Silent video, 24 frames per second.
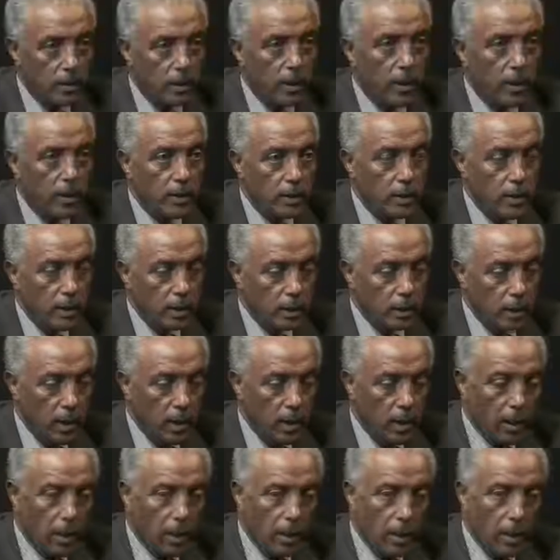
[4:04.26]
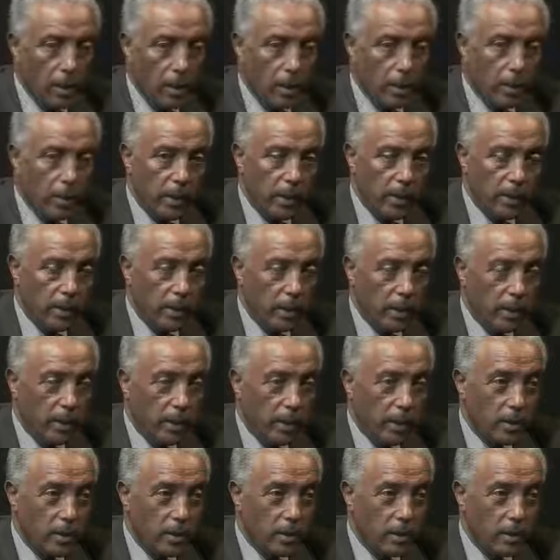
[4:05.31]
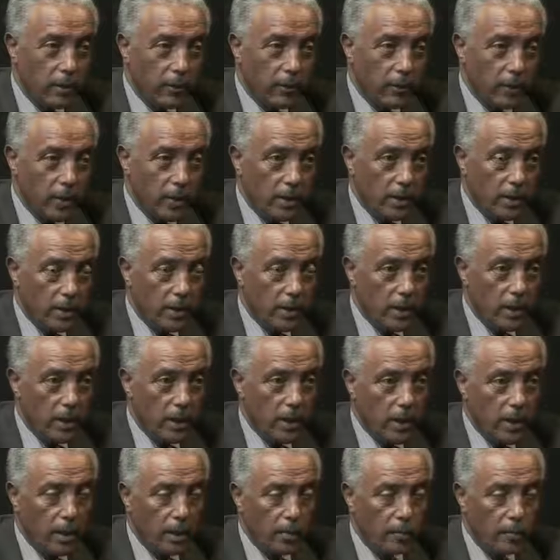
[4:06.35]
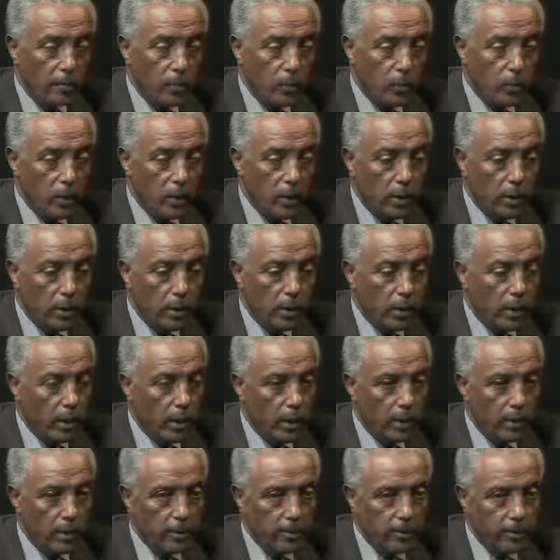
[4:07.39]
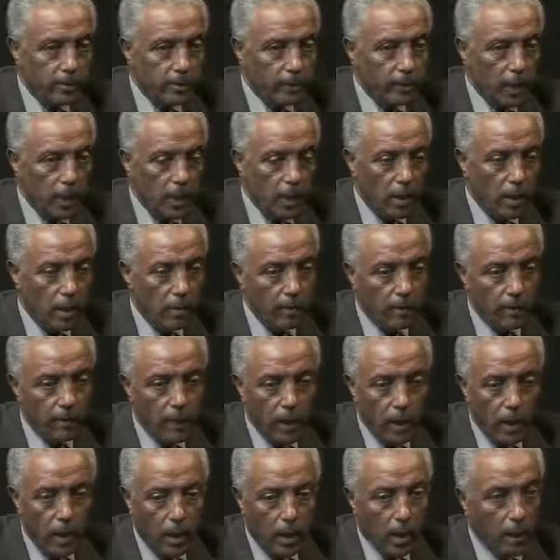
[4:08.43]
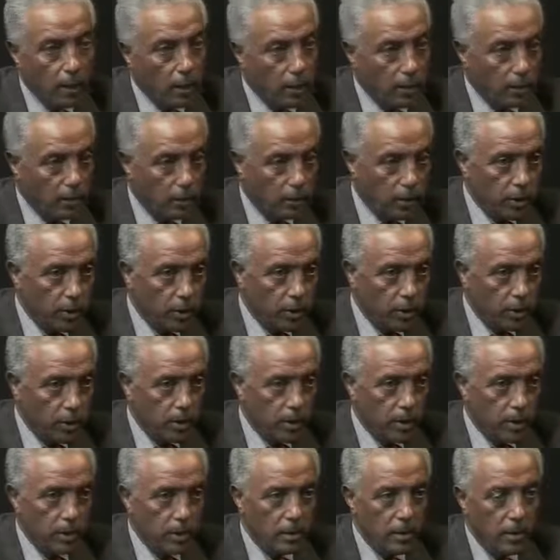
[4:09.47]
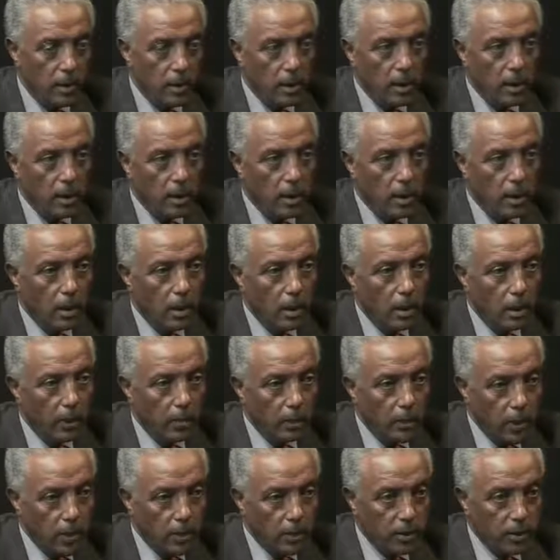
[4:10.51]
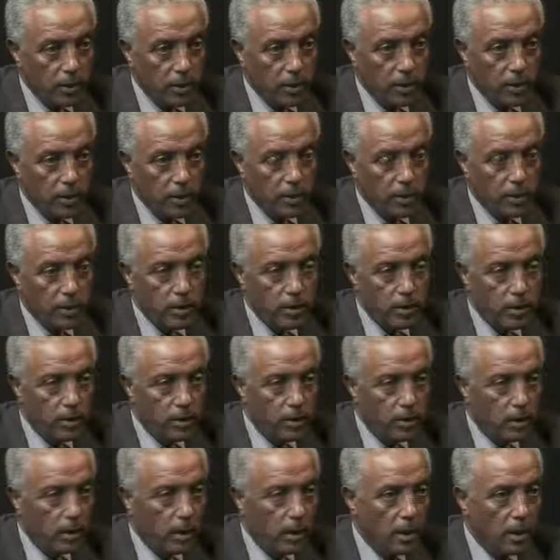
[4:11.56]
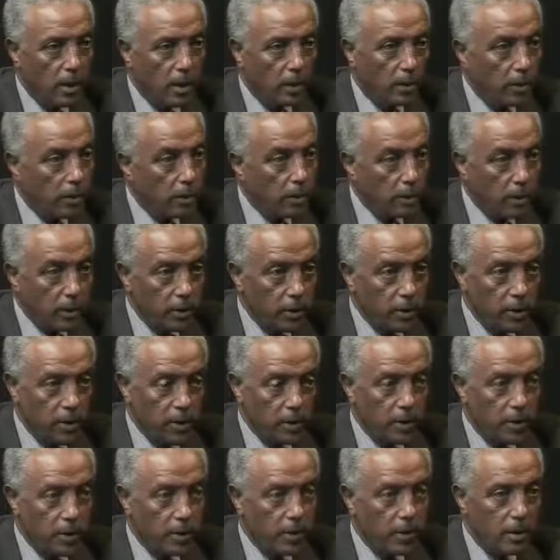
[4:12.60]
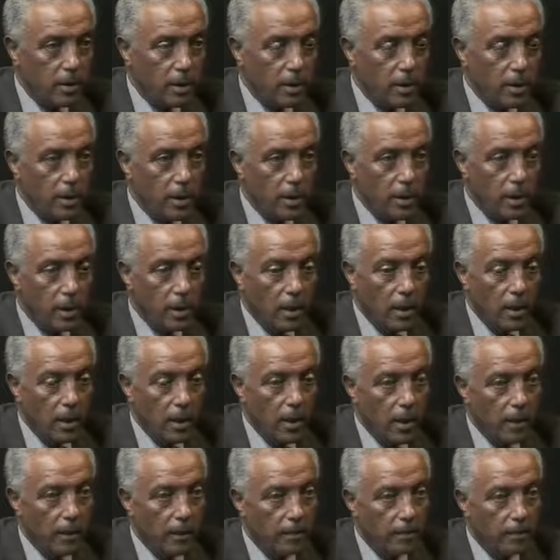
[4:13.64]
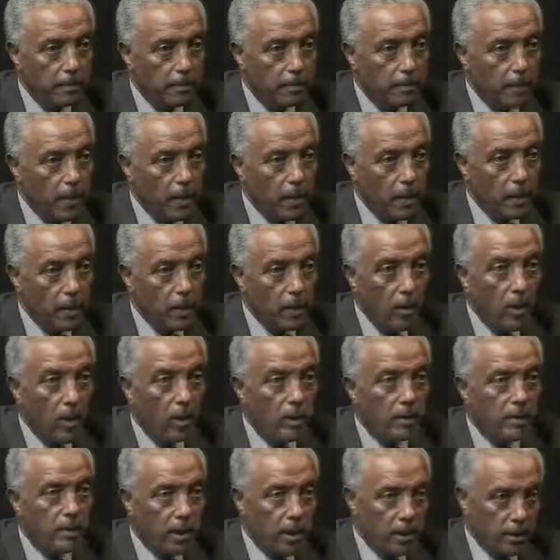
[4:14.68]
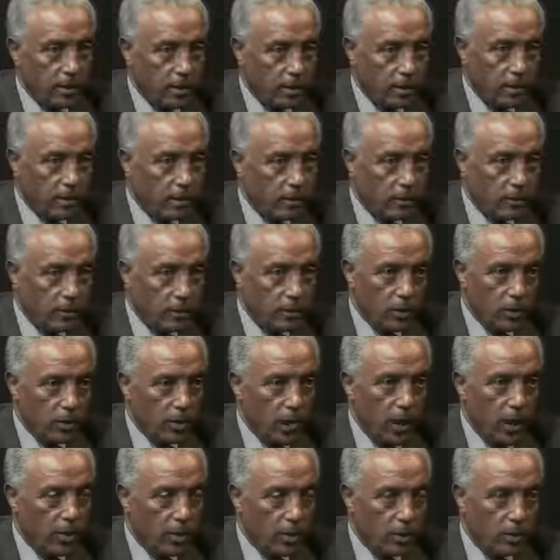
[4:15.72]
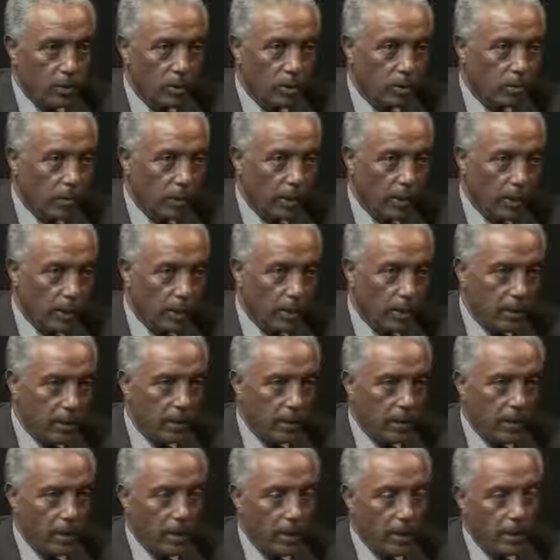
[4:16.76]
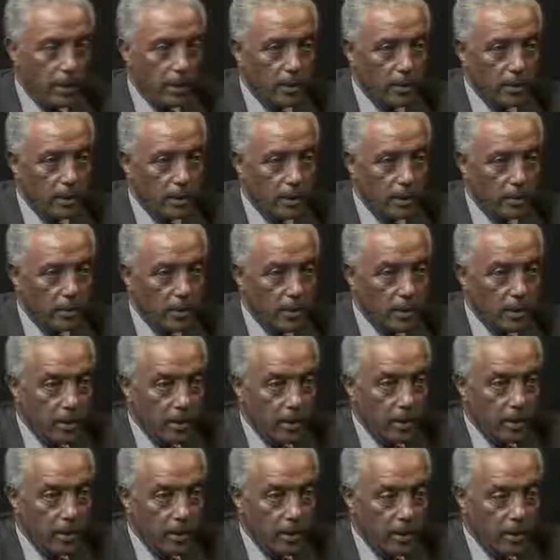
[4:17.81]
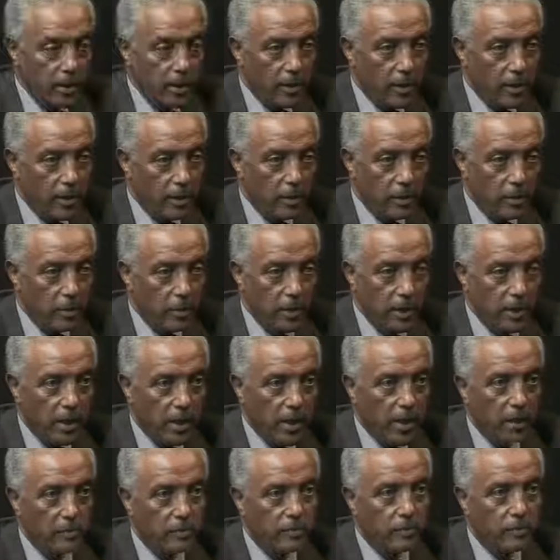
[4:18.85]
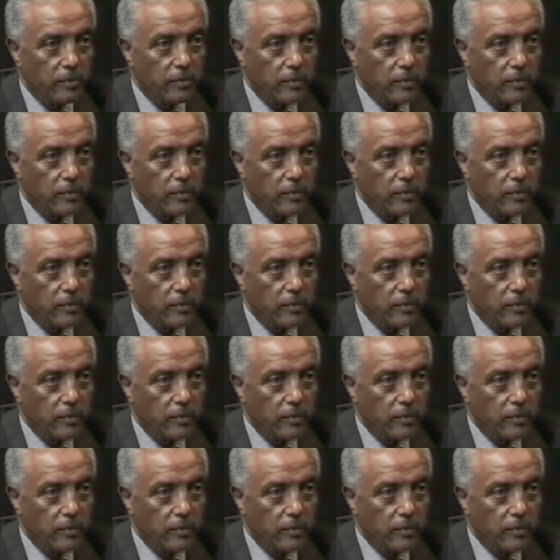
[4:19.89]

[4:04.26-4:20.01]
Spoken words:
Yes. It's basically this conference will entail academicians, practitioners, politicians, all sectors of the society will be there, and basically everybody have